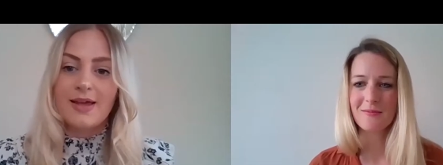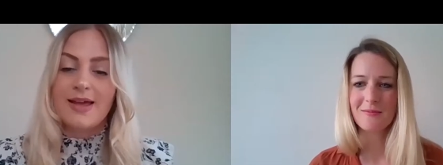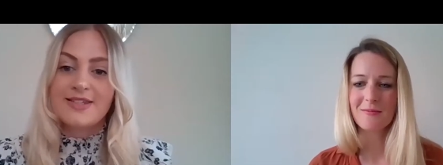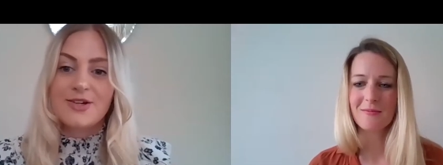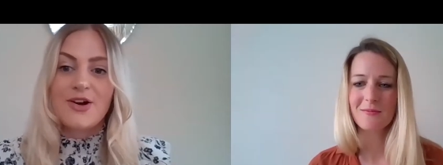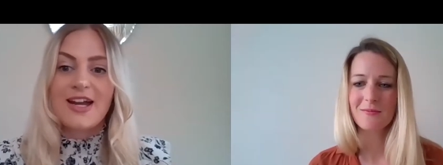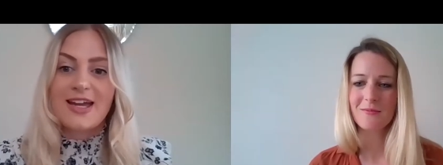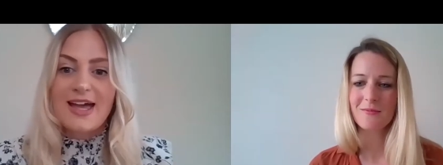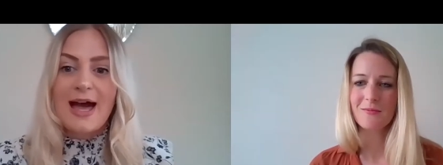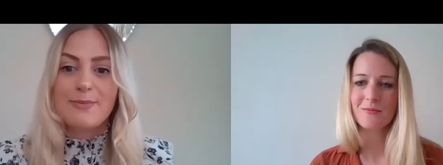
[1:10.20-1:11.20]
Speaker 1: It's a great
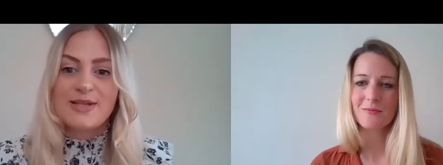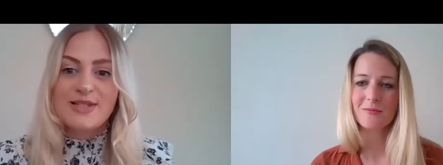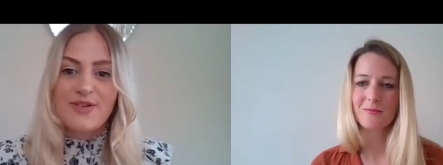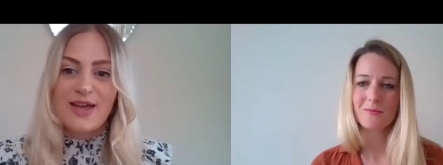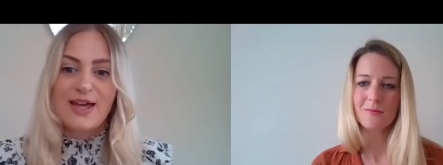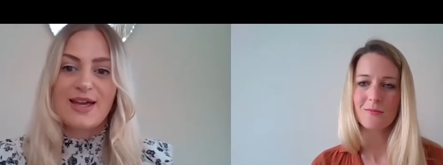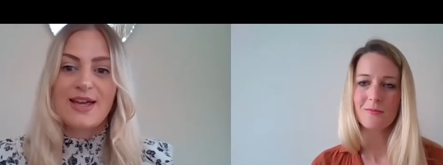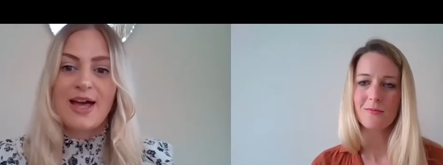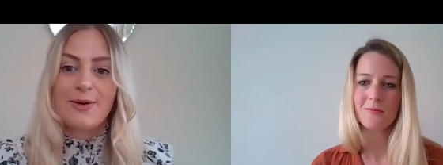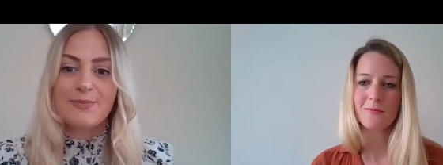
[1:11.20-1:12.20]
atmosphere.
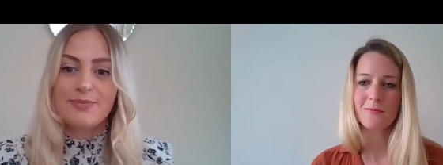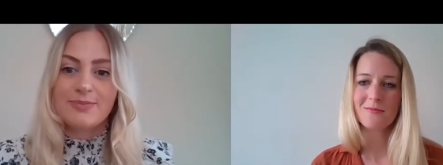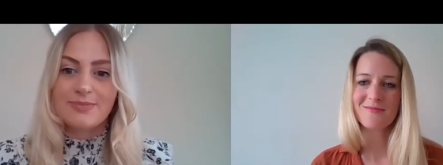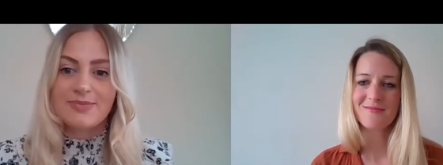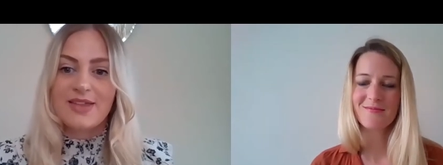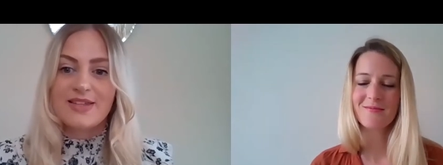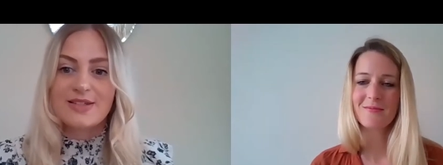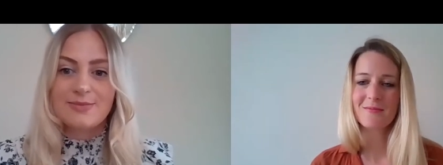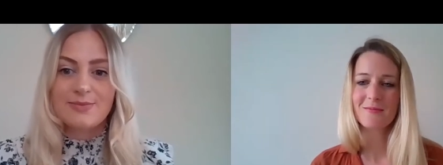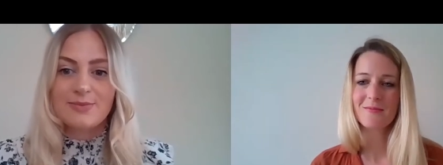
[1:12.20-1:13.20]
Um, there's
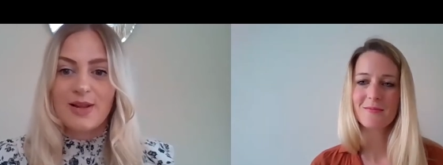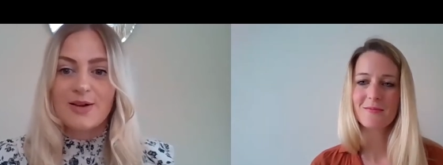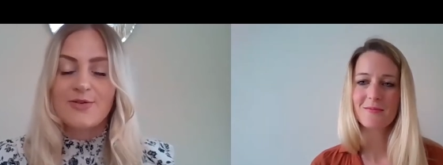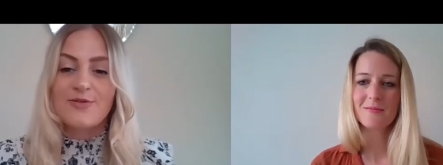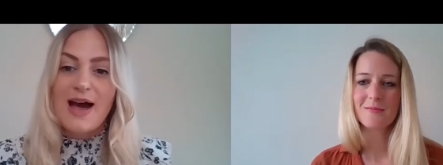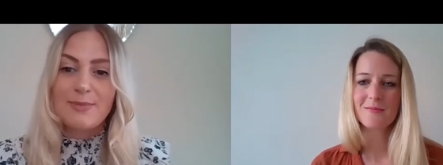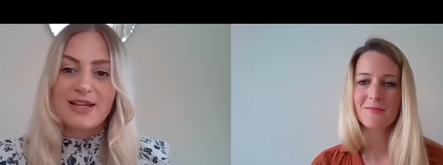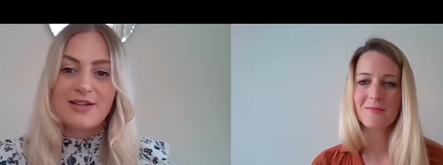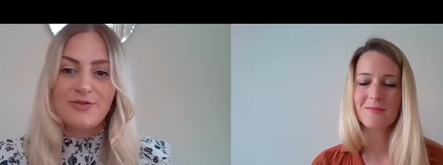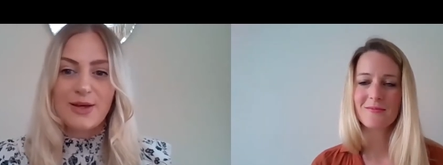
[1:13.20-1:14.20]
like a family
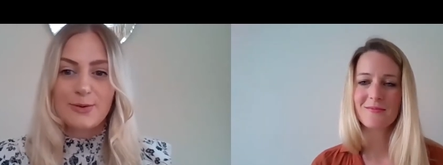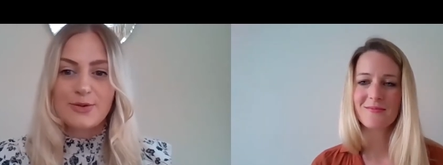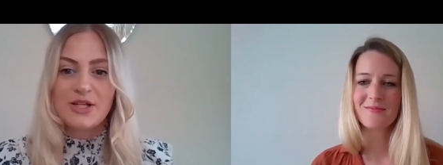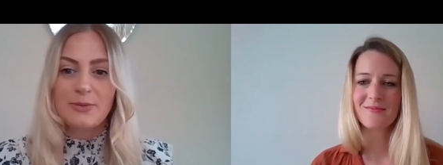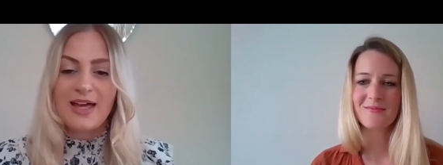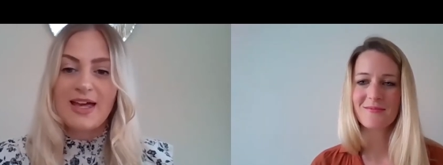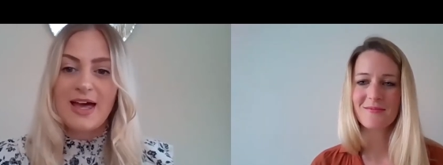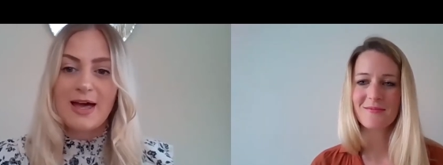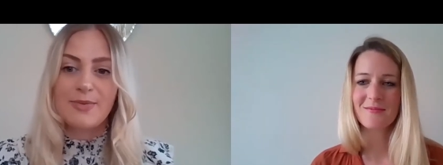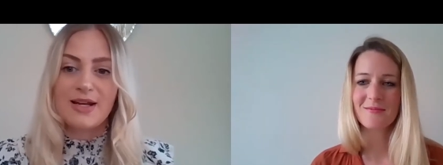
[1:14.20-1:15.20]
feel to it,
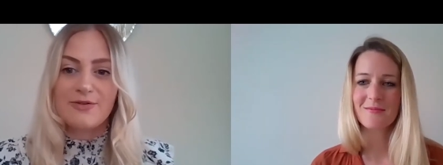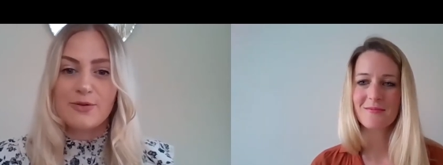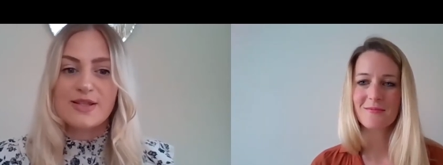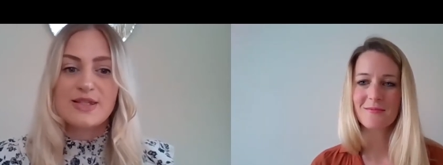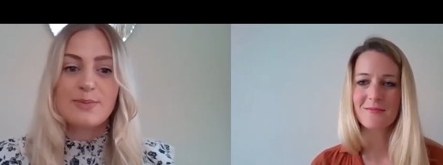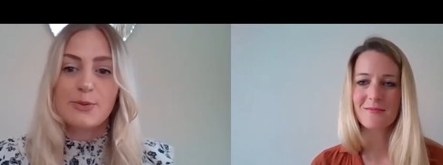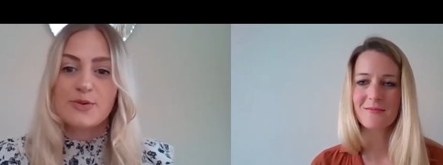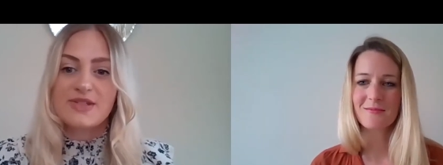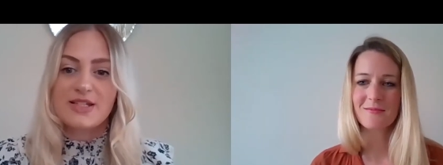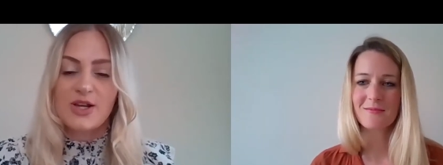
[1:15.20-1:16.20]
um, and everyone
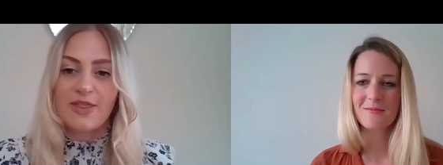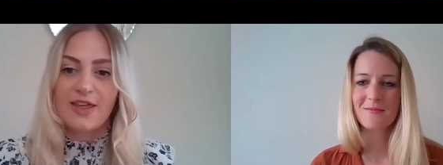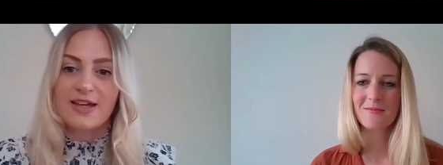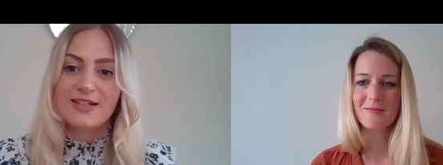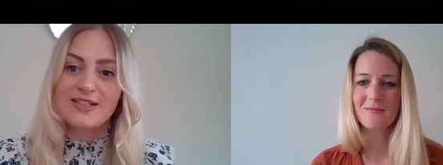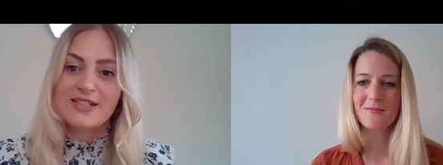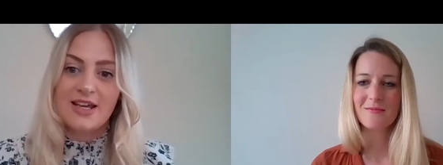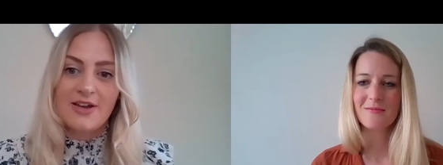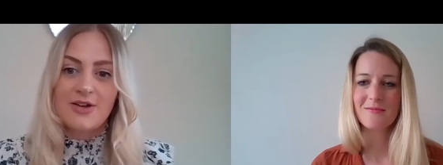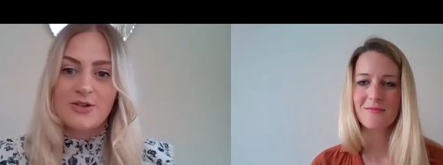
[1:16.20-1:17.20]
supports each other and
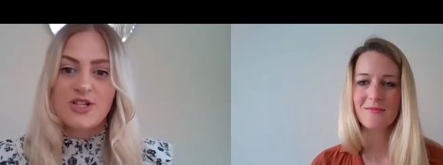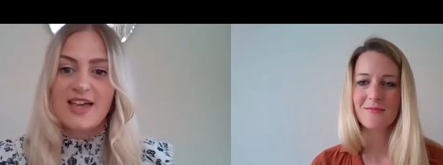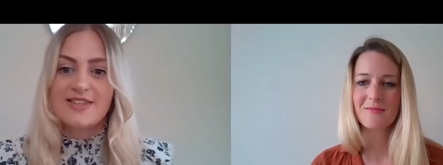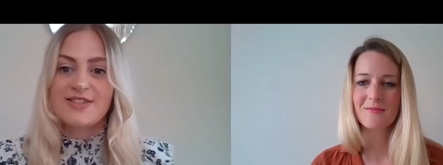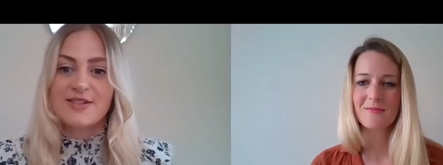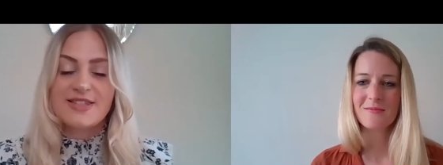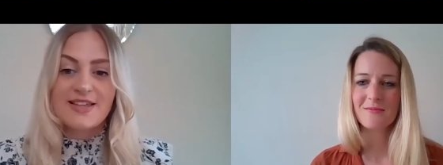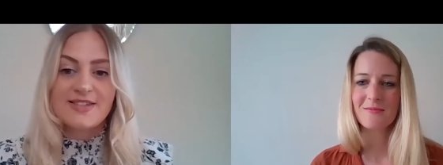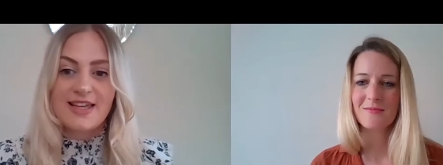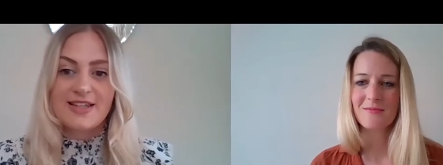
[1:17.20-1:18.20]
shares
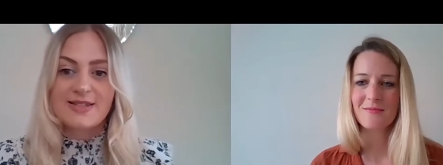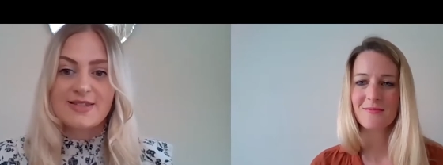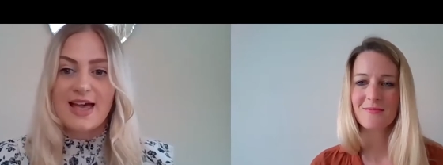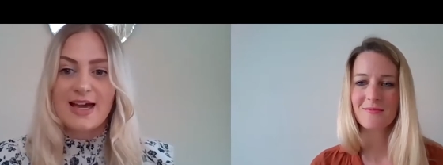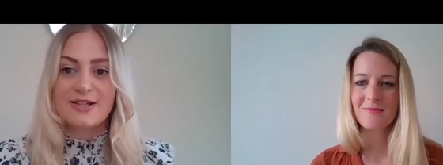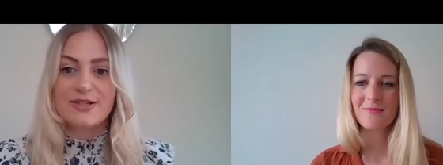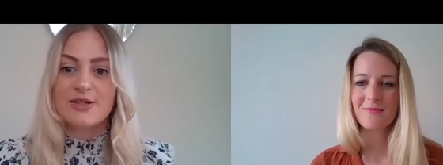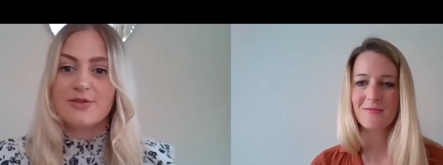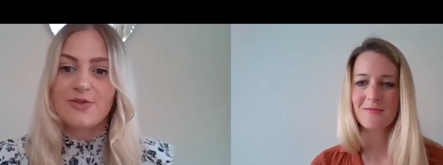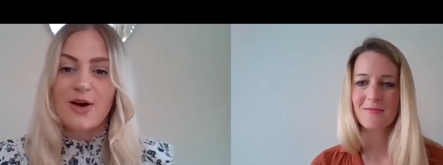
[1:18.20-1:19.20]
successes and
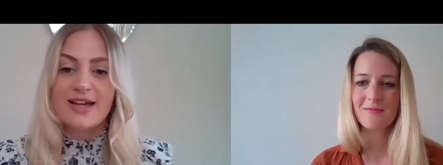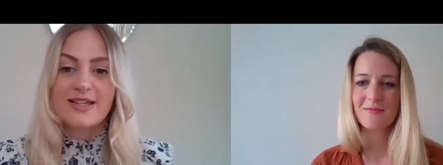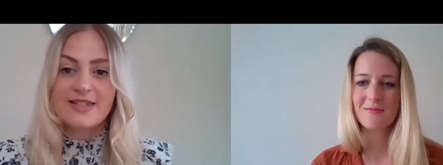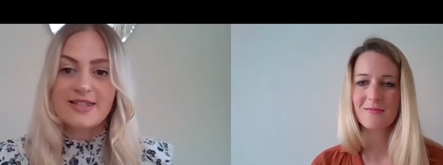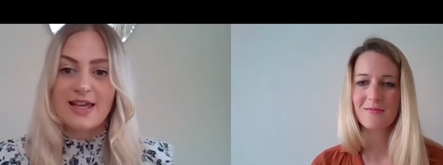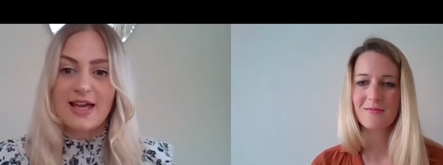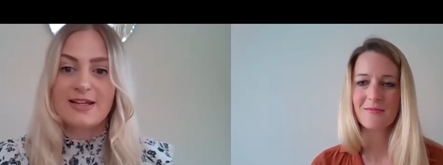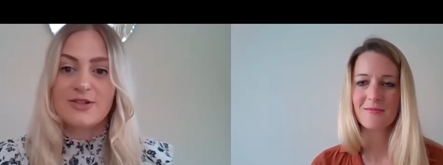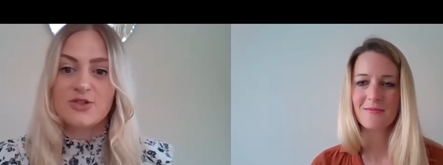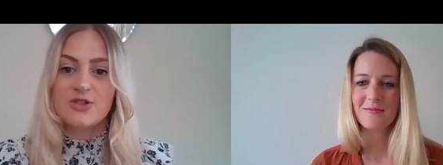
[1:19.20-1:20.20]
advice, and
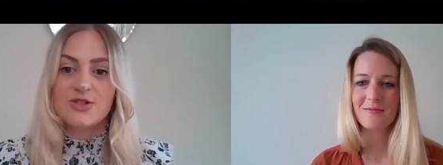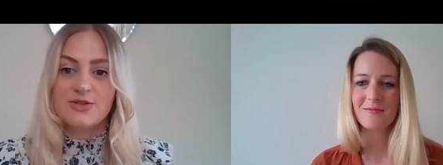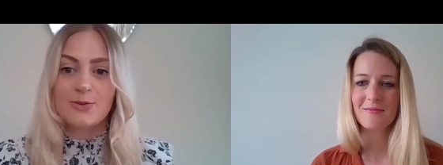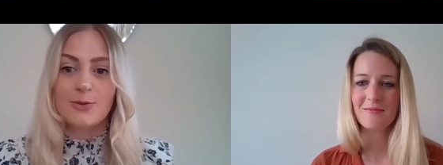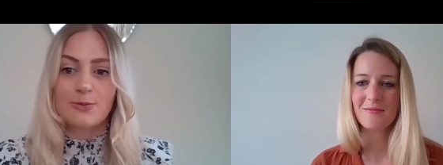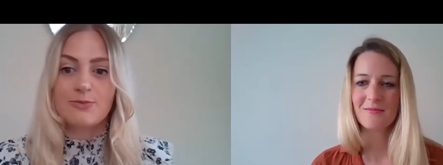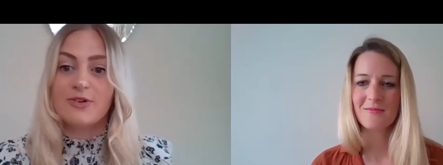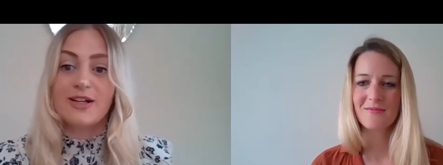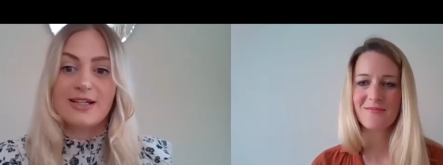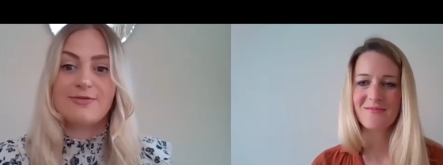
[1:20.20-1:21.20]
it's just
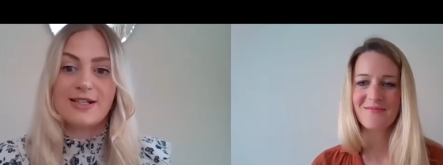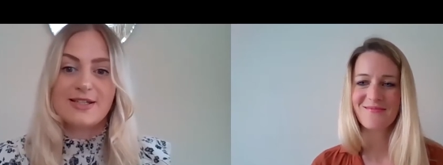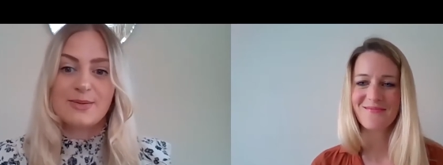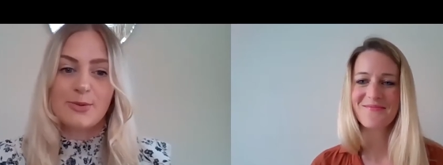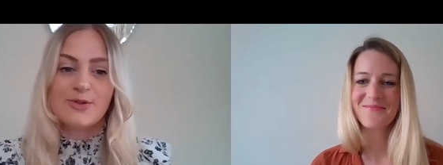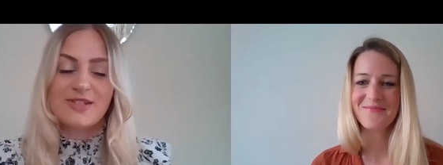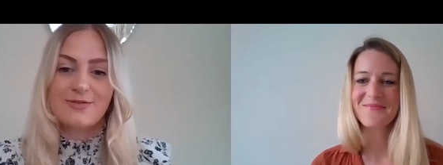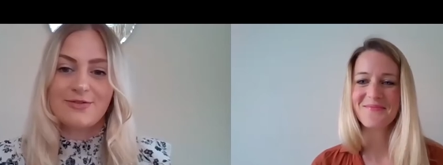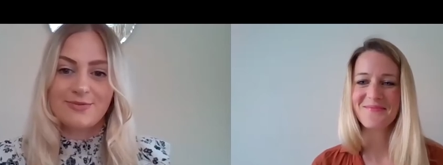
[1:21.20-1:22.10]
really, really supportive